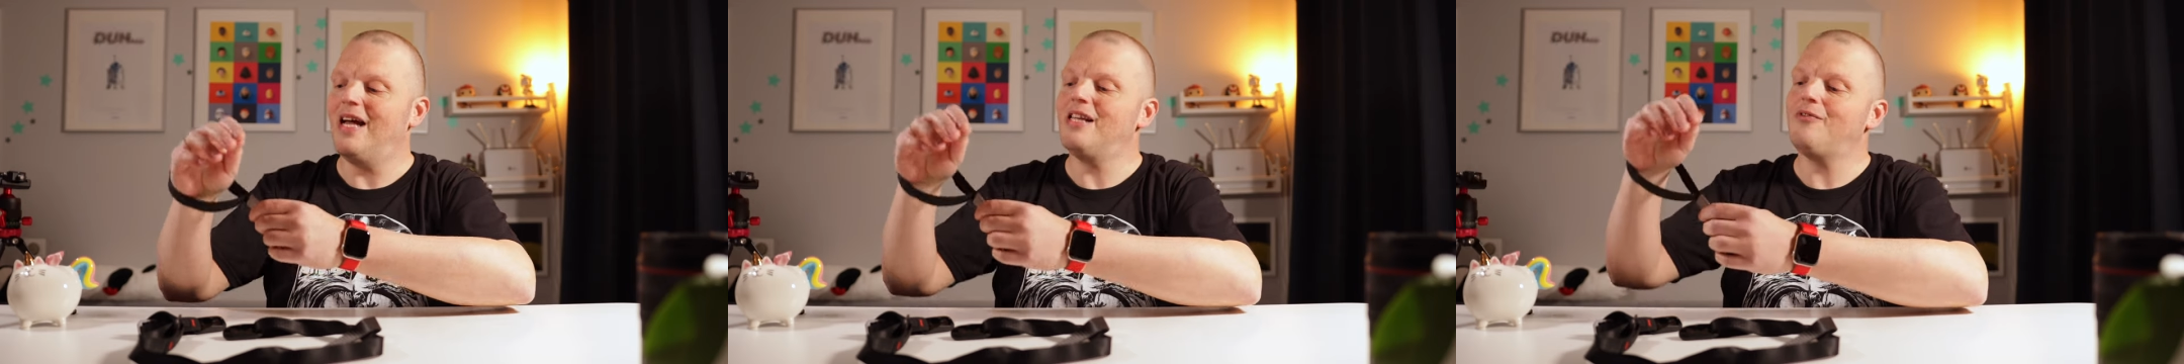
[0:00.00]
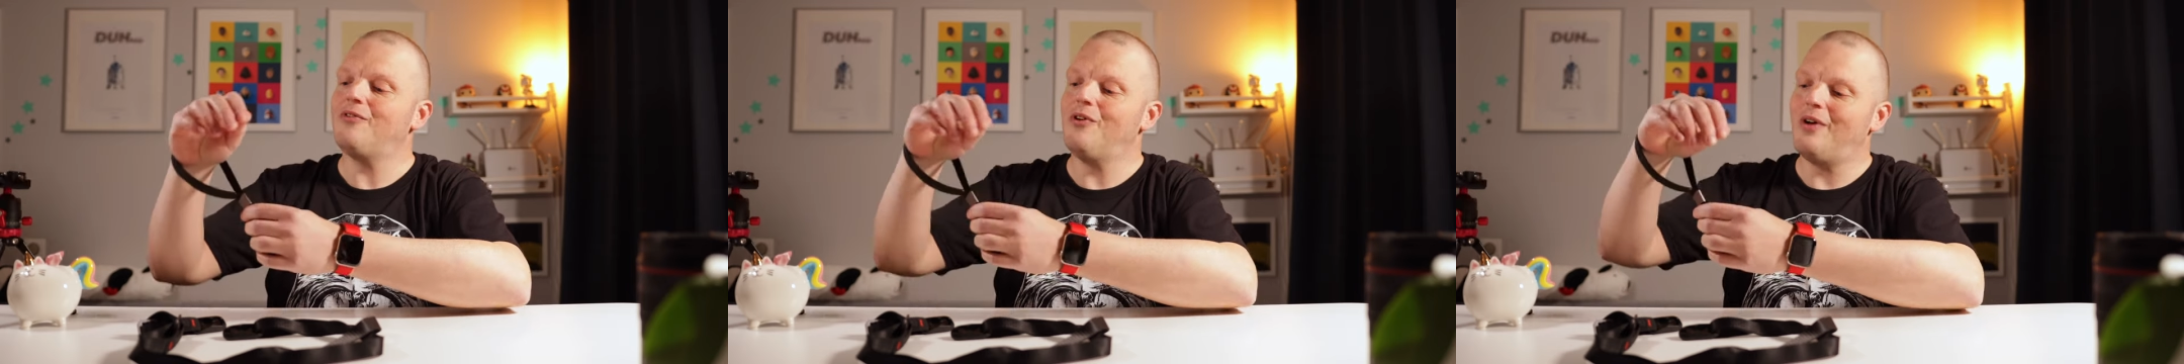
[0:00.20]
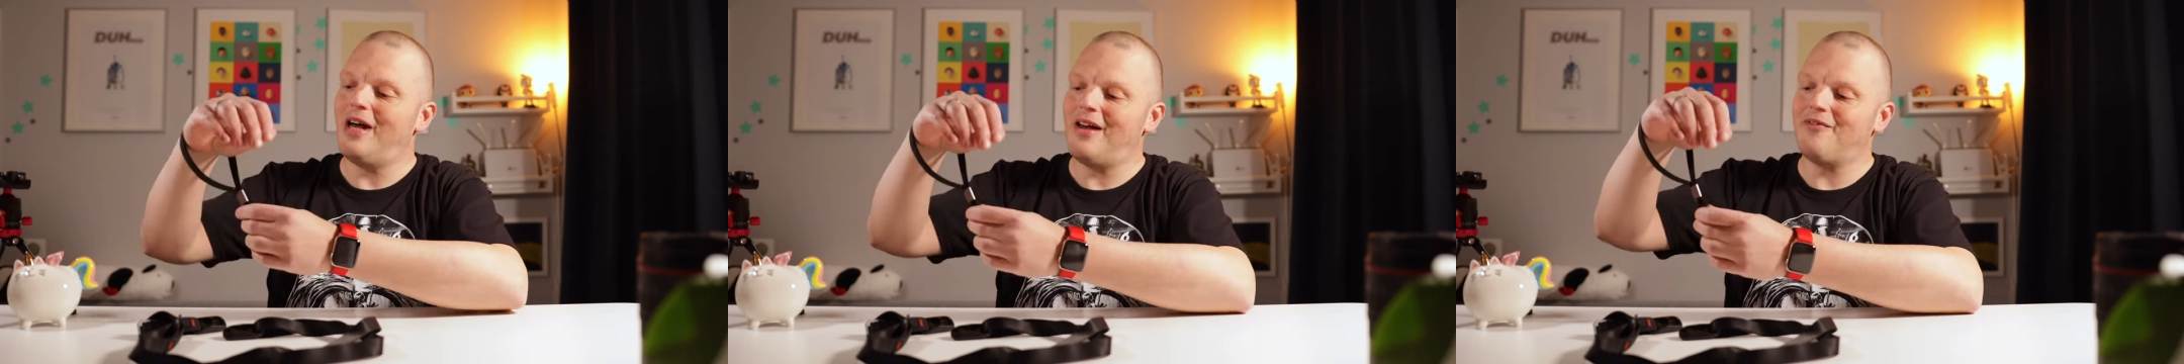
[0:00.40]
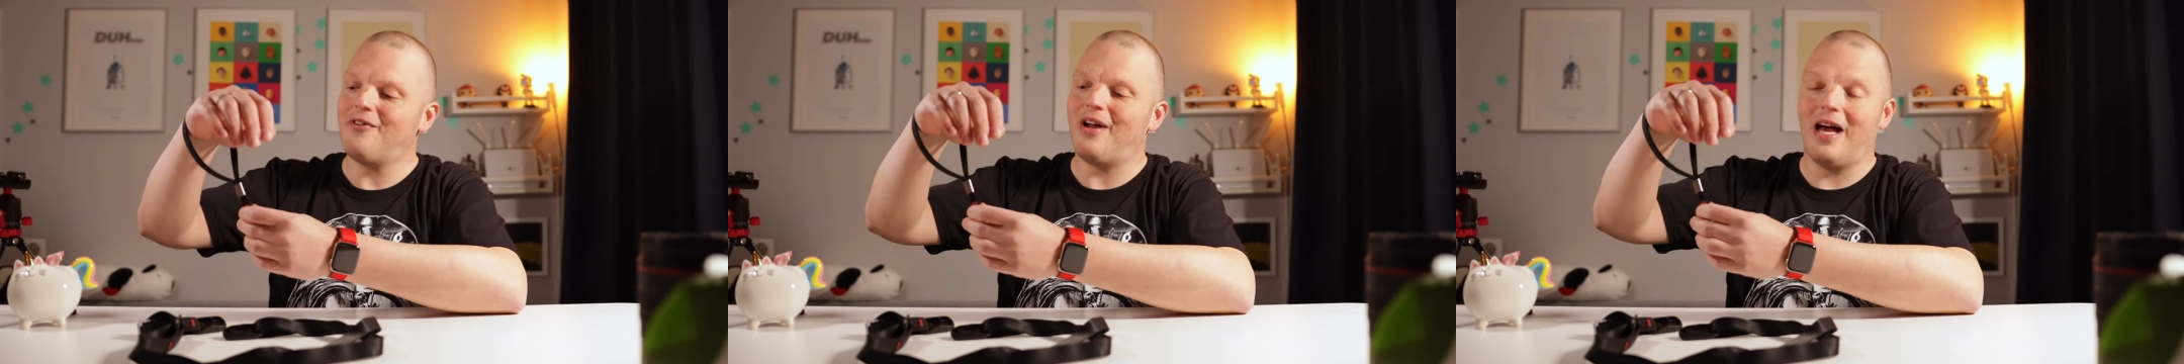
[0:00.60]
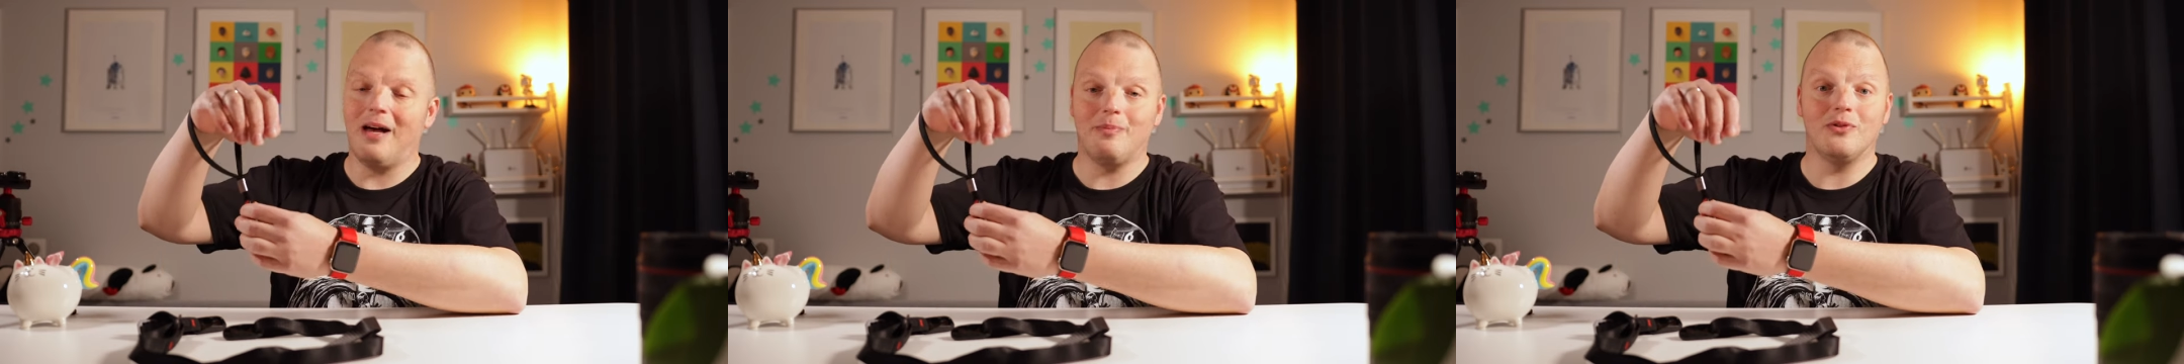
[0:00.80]
And if you
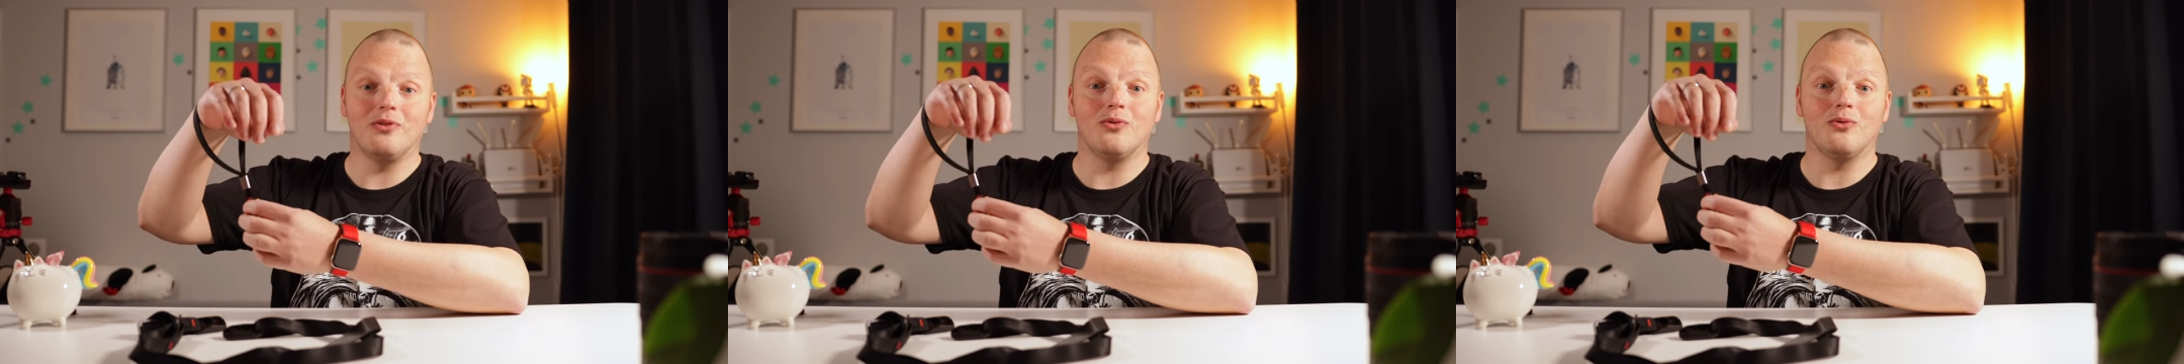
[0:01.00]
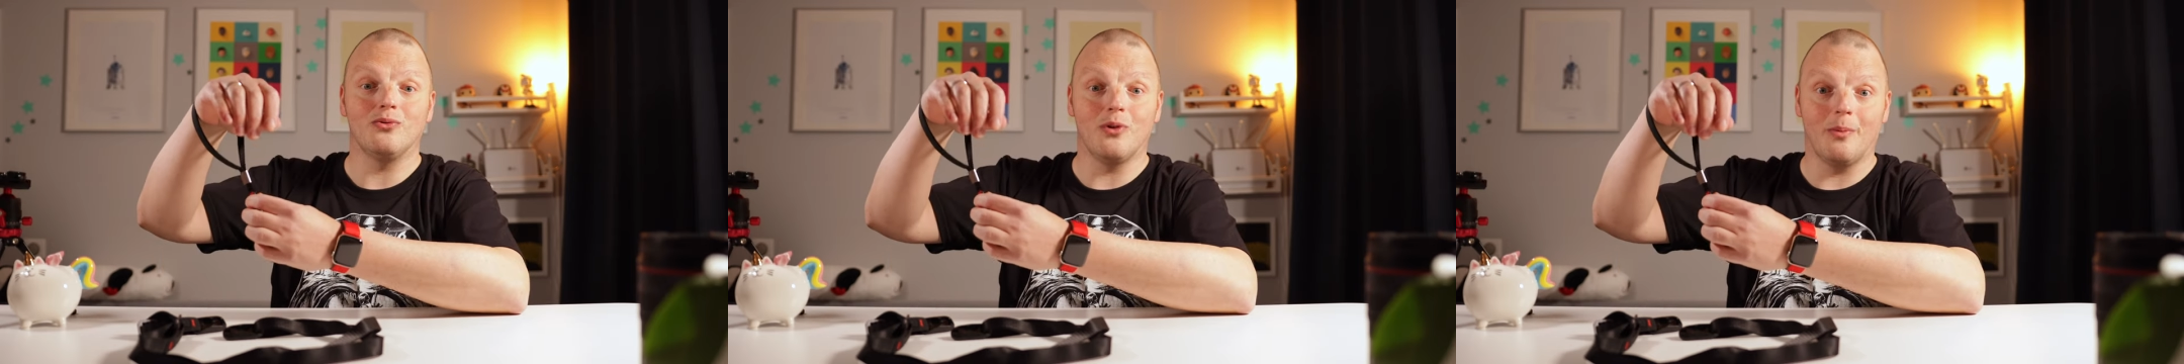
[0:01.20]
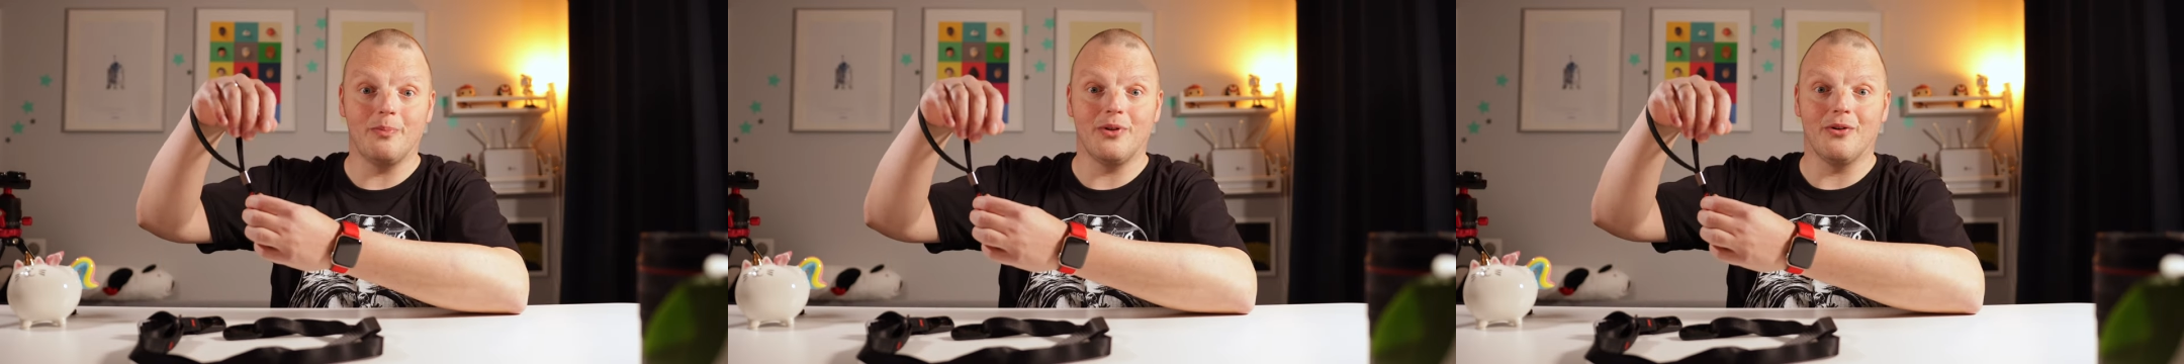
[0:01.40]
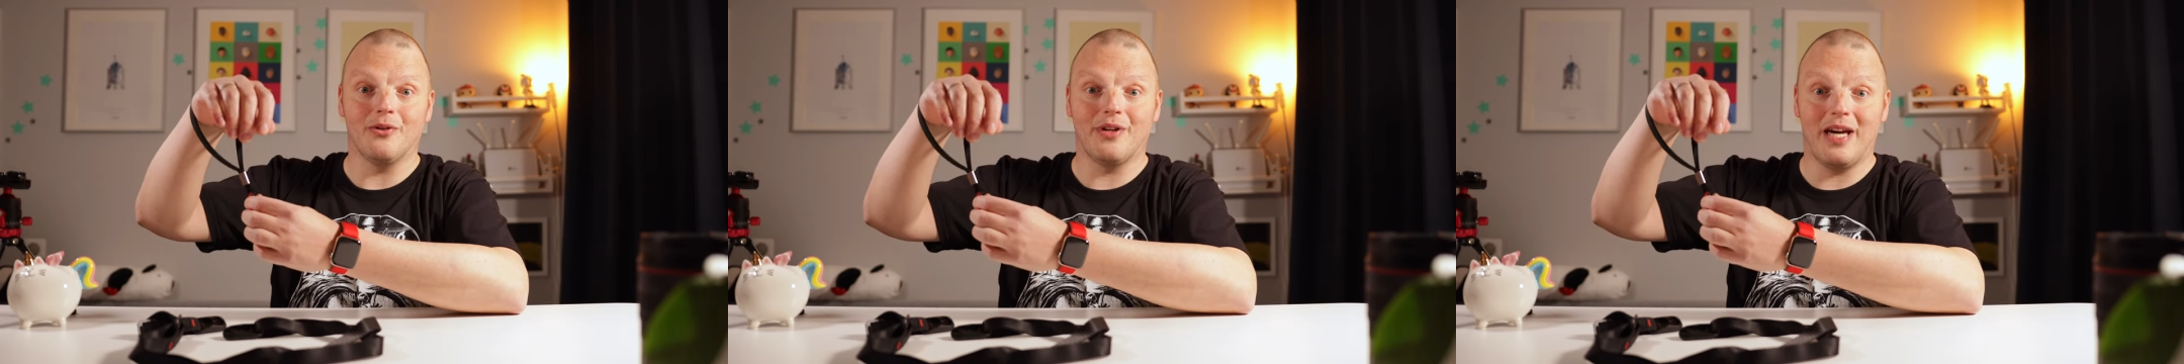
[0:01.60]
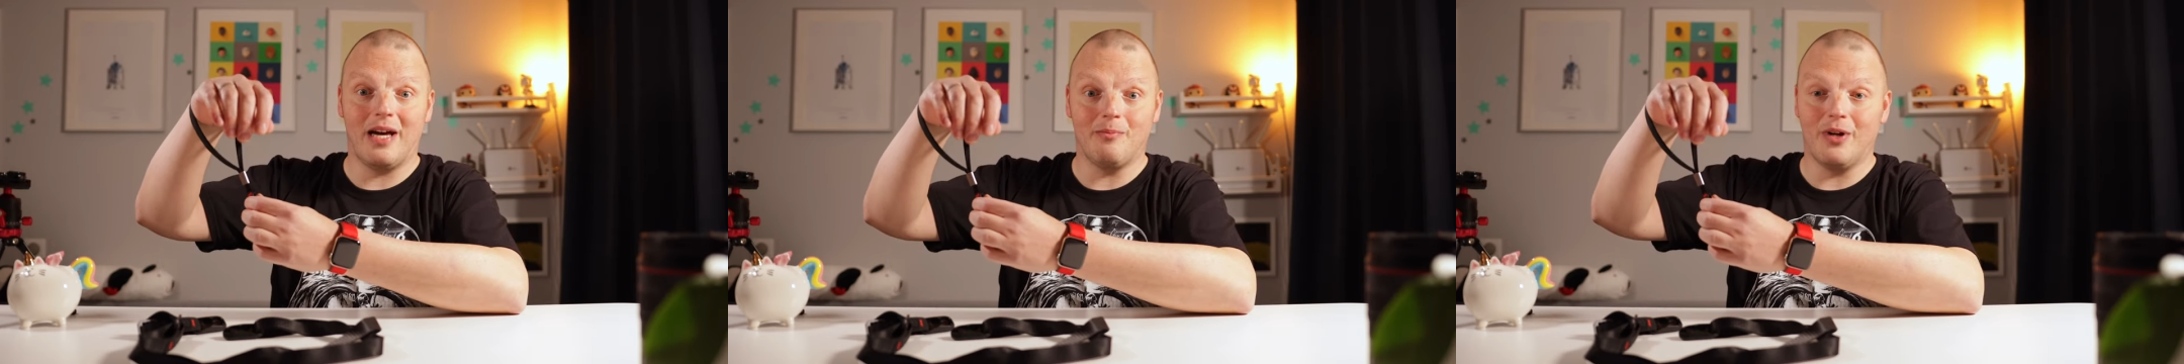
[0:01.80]
ever happen to drop your
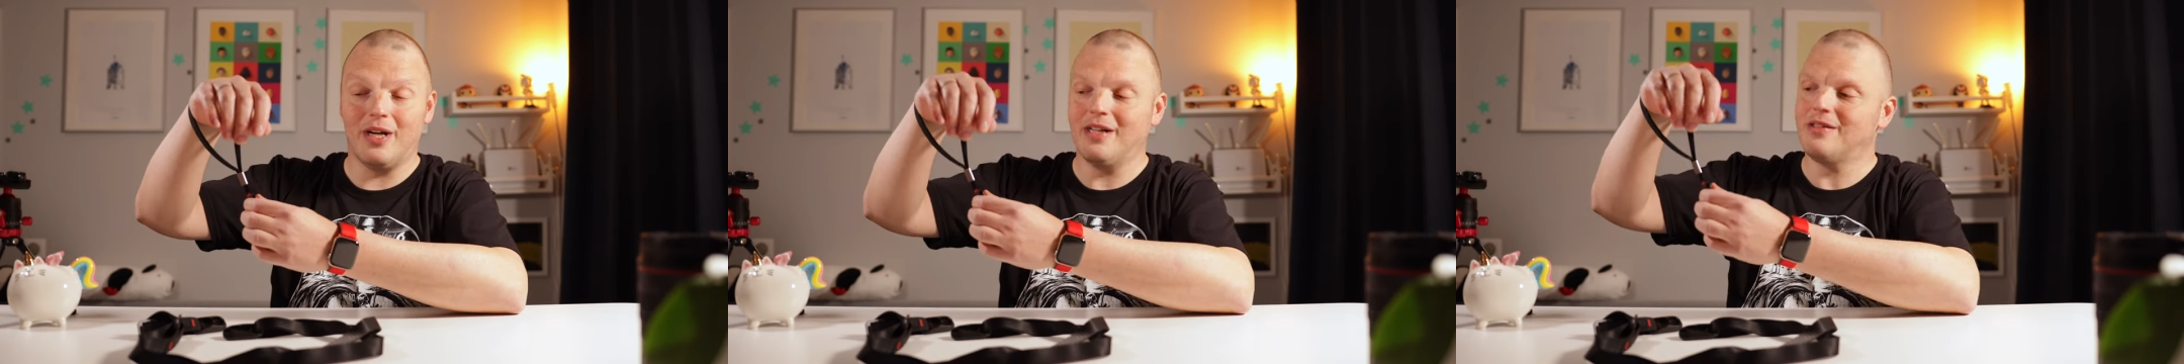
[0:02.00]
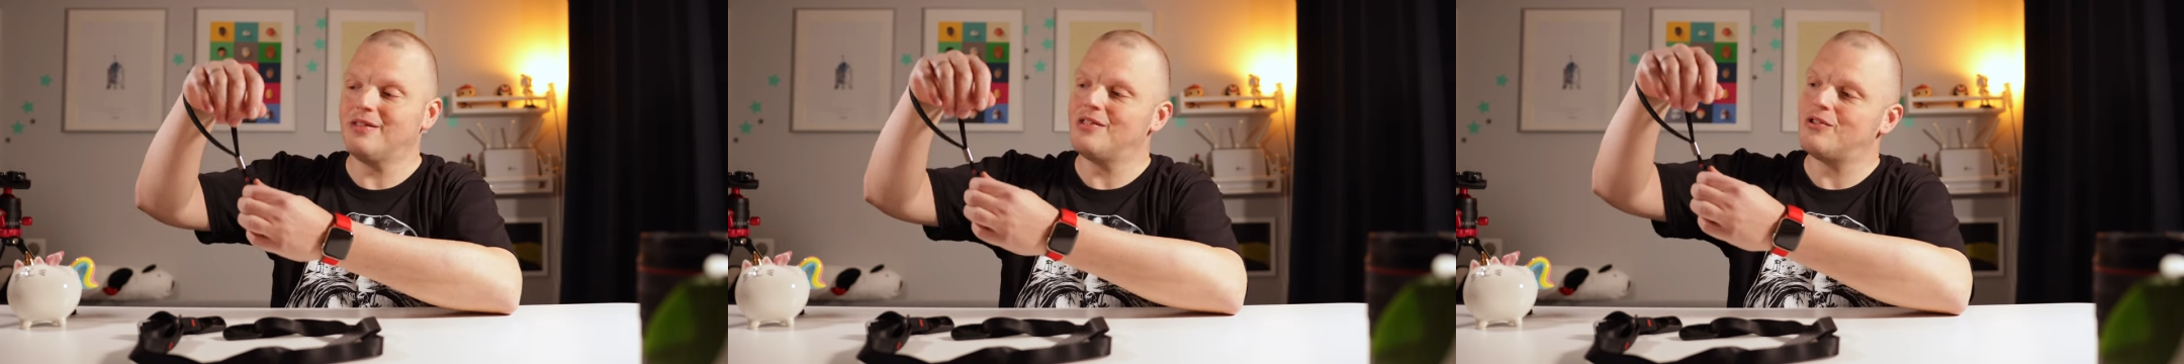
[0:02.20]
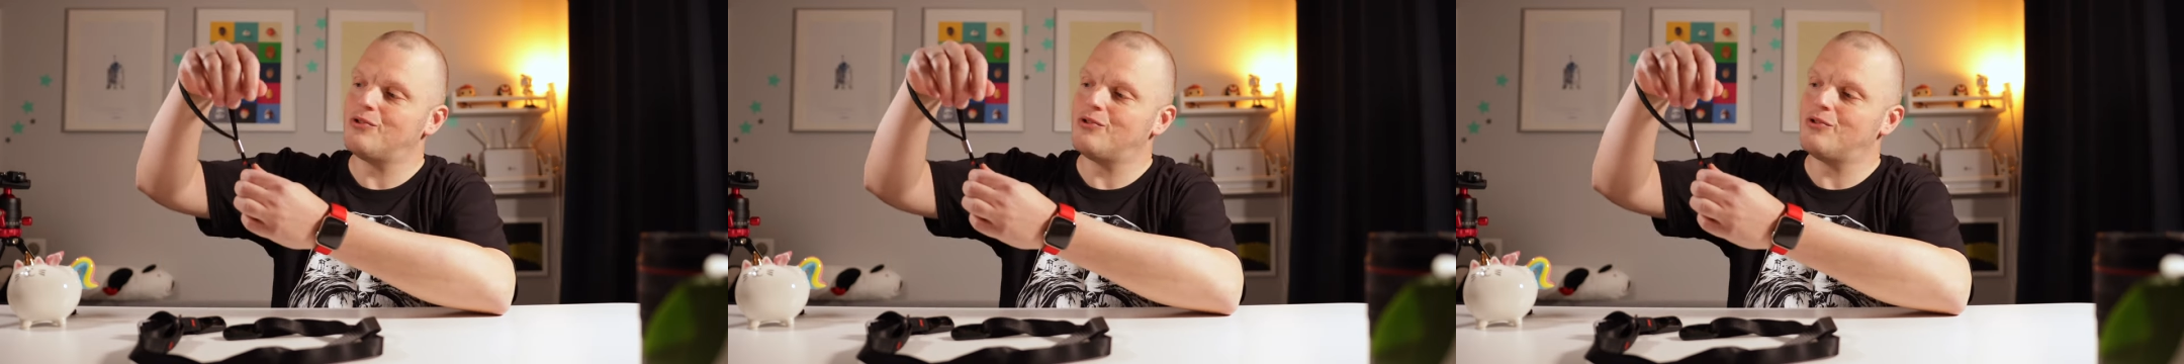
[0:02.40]
camera, the